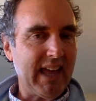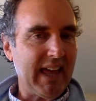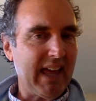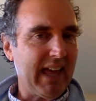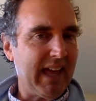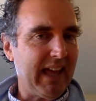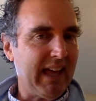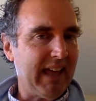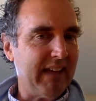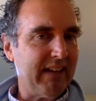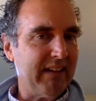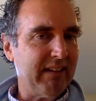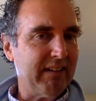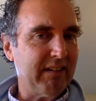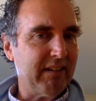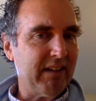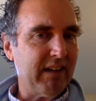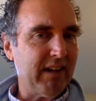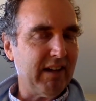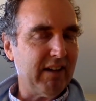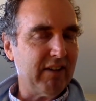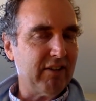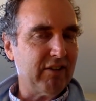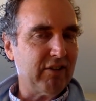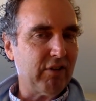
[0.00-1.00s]
And
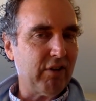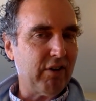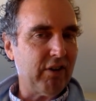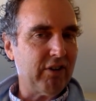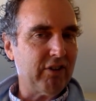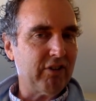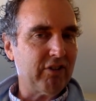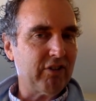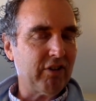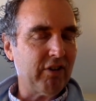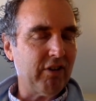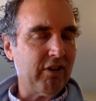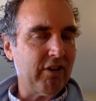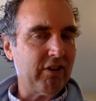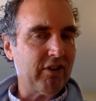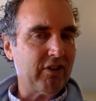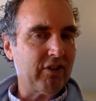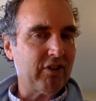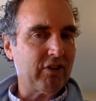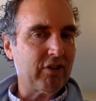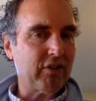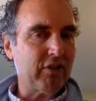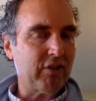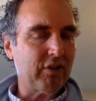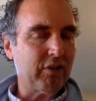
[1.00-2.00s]
uh, George
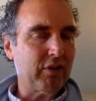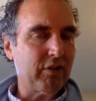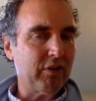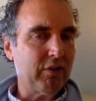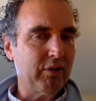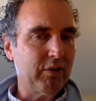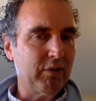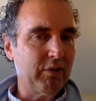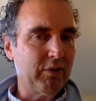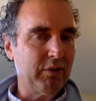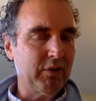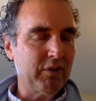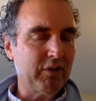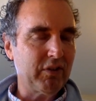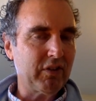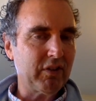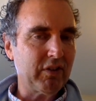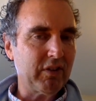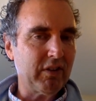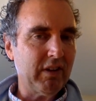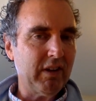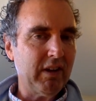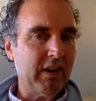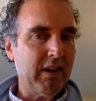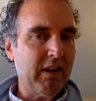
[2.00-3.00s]
Church, who's
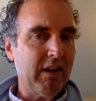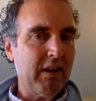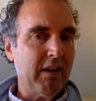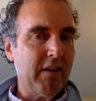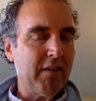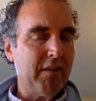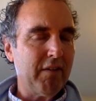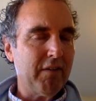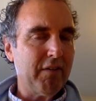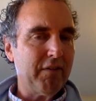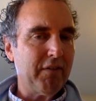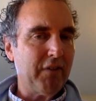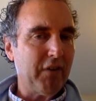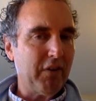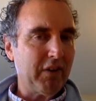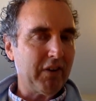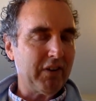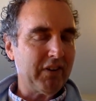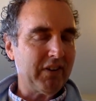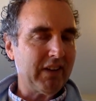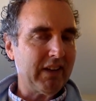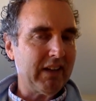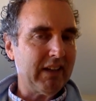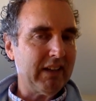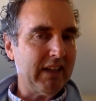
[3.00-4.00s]

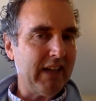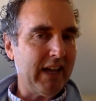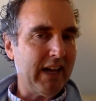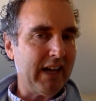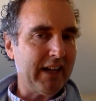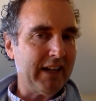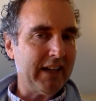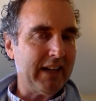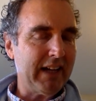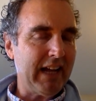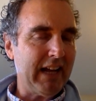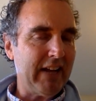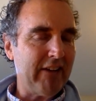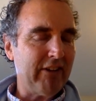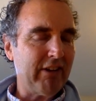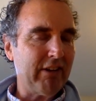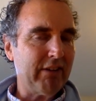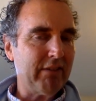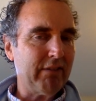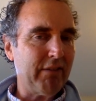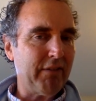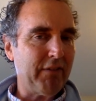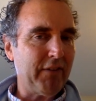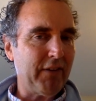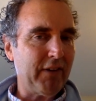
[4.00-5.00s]
focusing a lot on
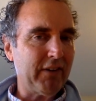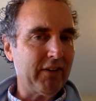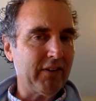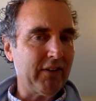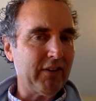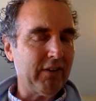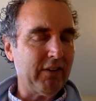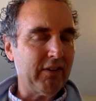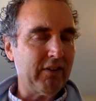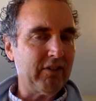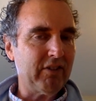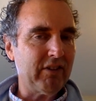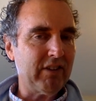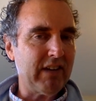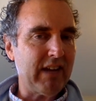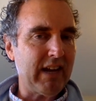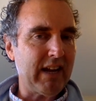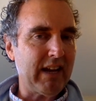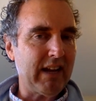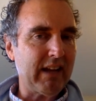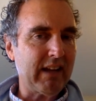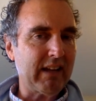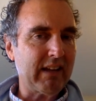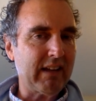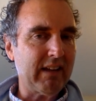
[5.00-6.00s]
aging reversal,
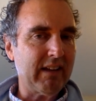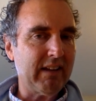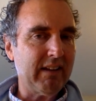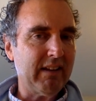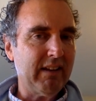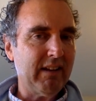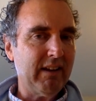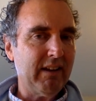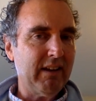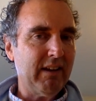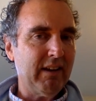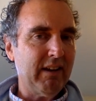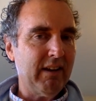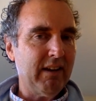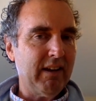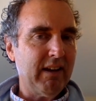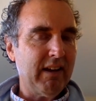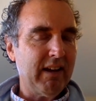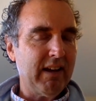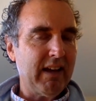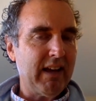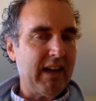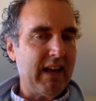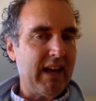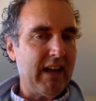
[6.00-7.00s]
genetic
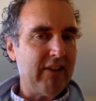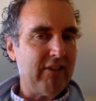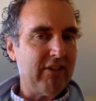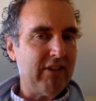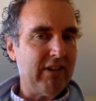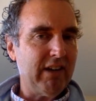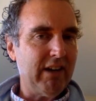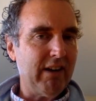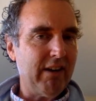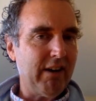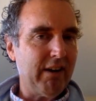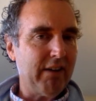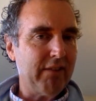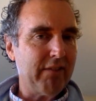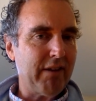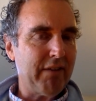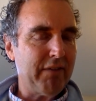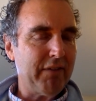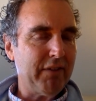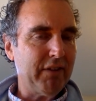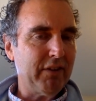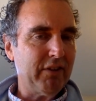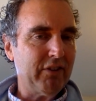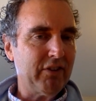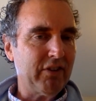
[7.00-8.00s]
engineering
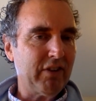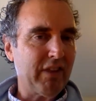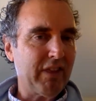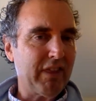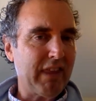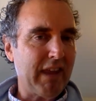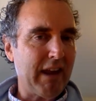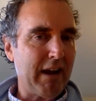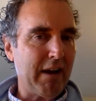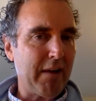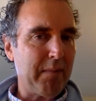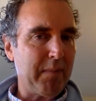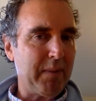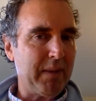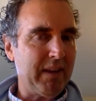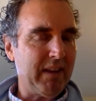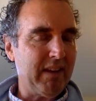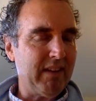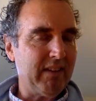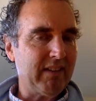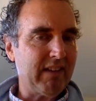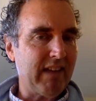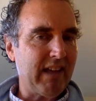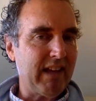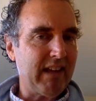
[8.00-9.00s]
revolution
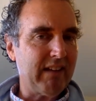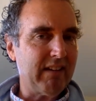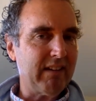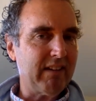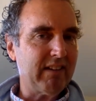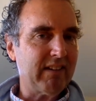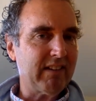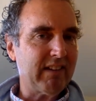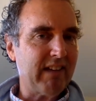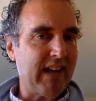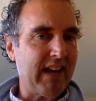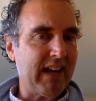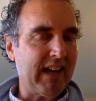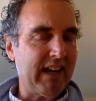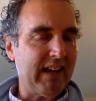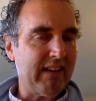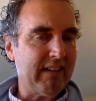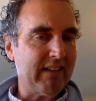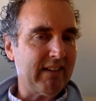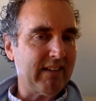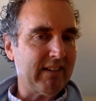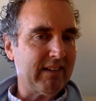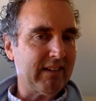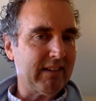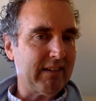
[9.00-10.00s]
therapies, and
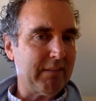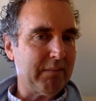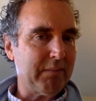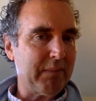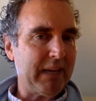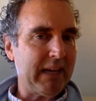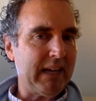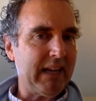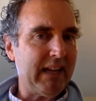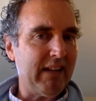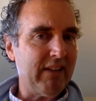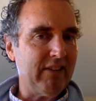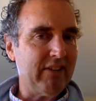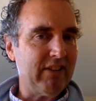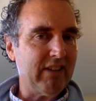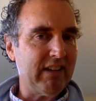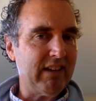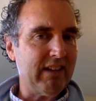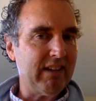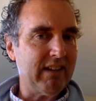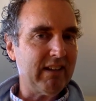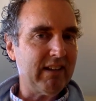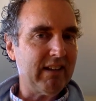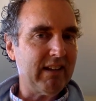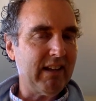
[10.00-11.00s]
science,
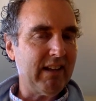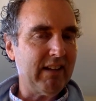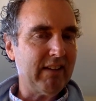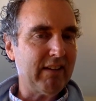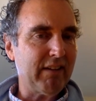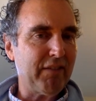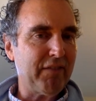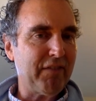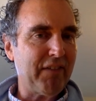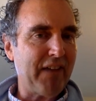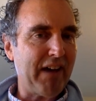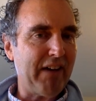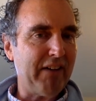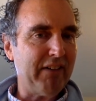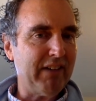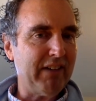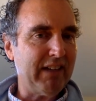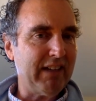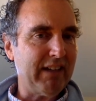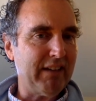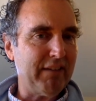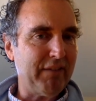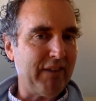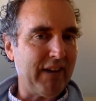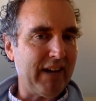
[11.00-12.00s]
biology, is a
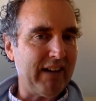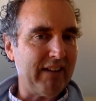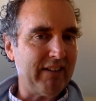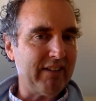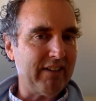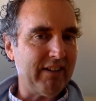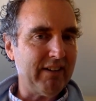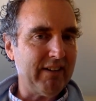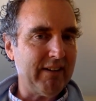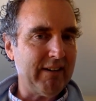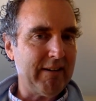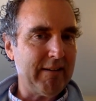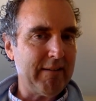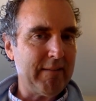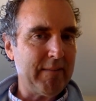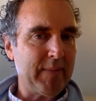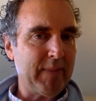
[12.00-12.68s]
founding advisor.